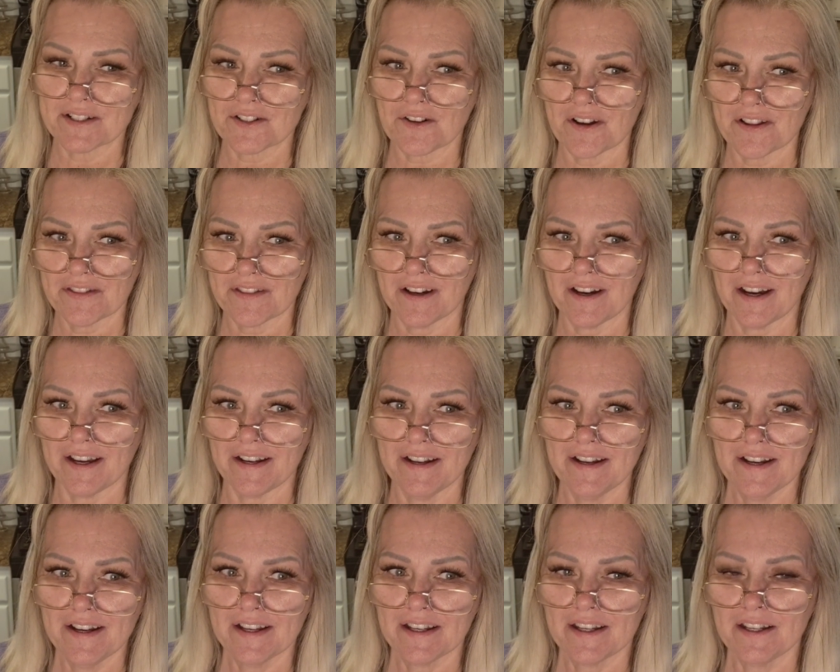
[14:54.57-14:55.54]
So I thought,
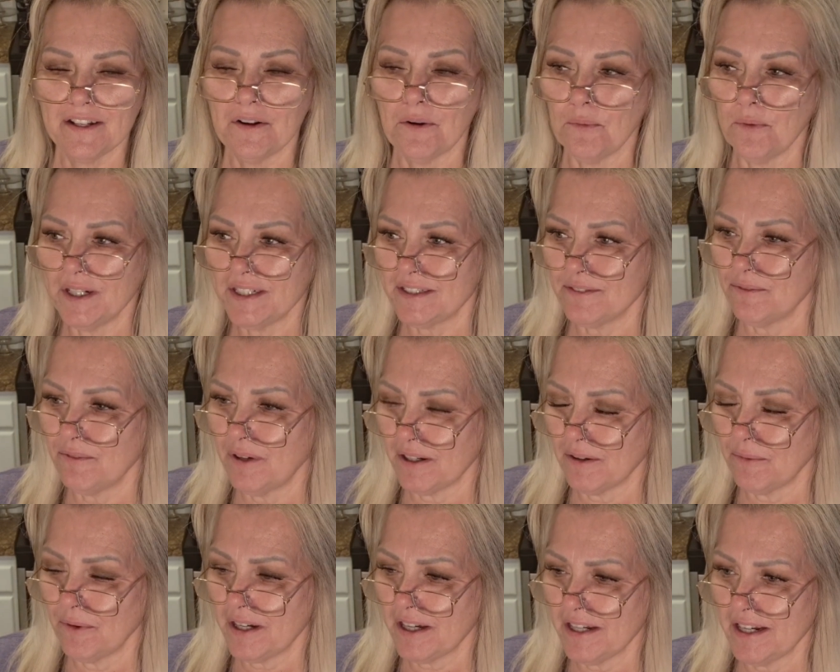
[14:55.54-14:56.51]

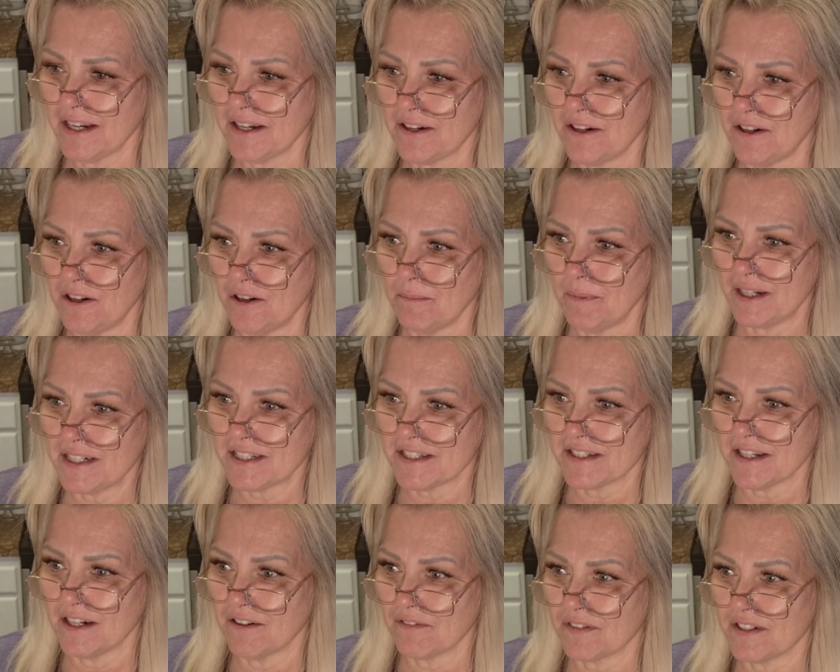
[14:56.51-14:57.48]
what can I call
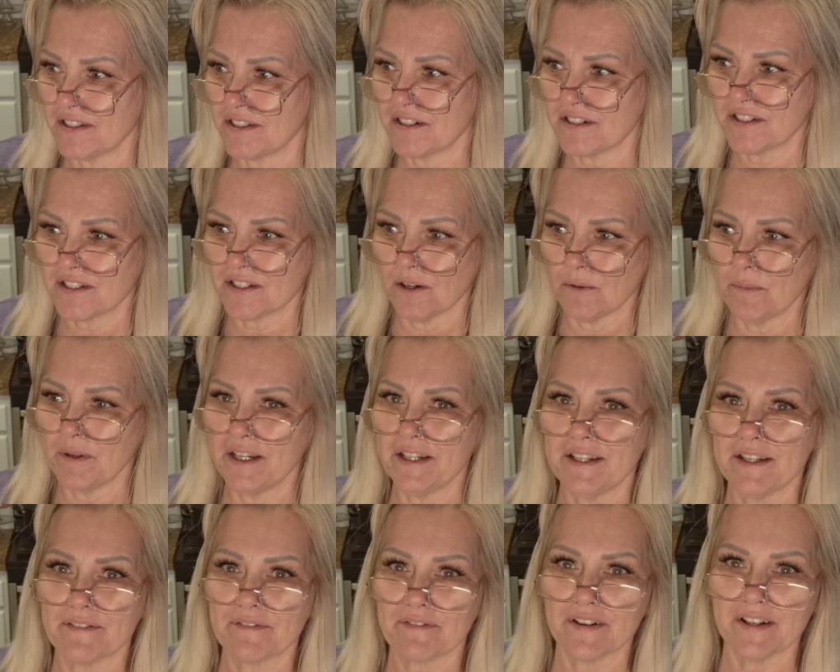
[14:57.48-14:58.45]
myself? Because there's so many
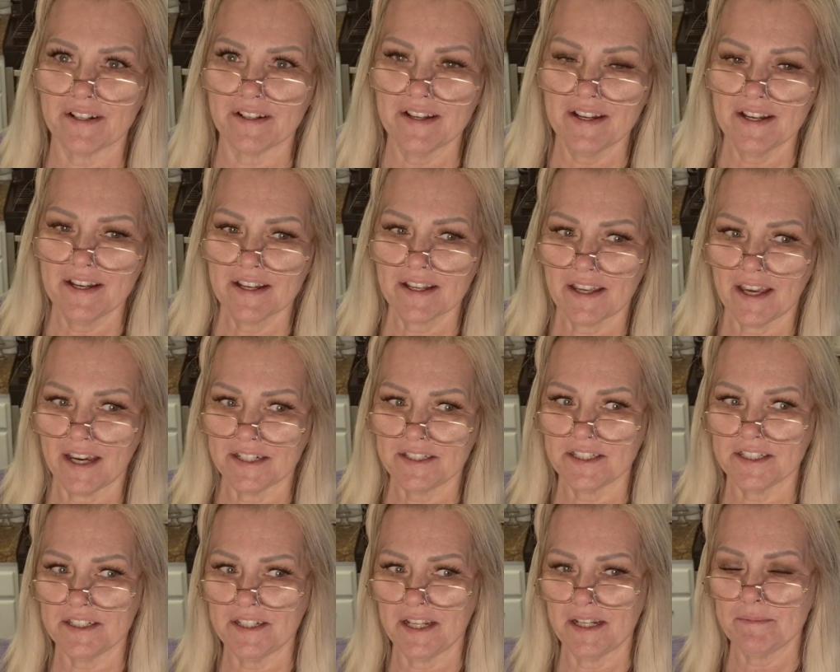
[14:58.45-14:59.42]
different
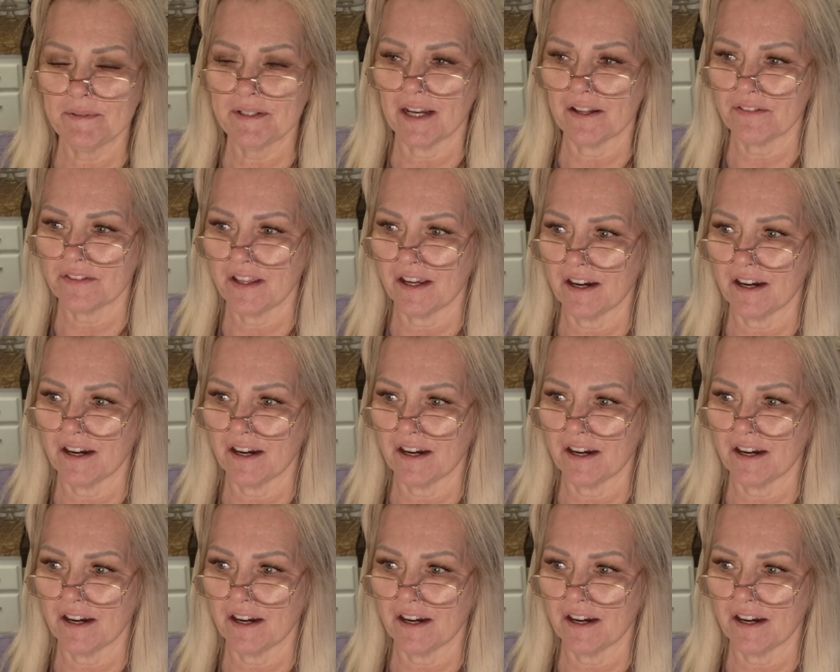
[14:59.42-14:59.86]
catchy names out